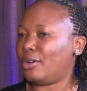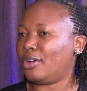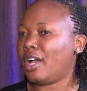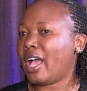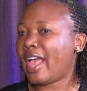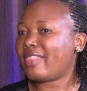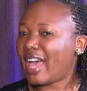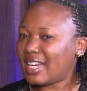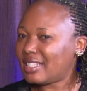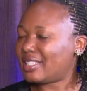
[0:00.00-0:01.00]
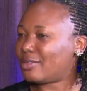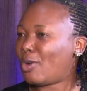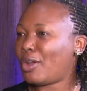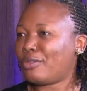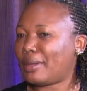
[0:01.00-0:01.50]
You know. That is
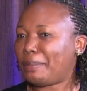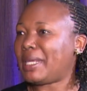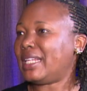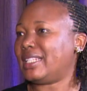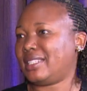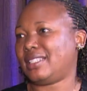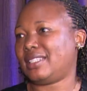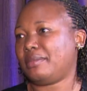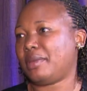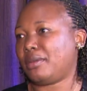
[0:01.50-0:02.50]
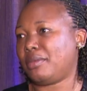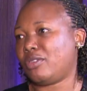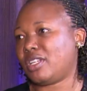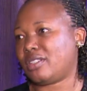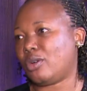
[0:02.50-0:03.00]
one of the pillars Mother
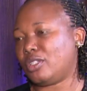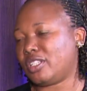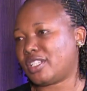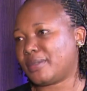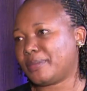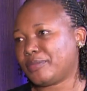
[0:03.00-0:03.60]
Mary is holding.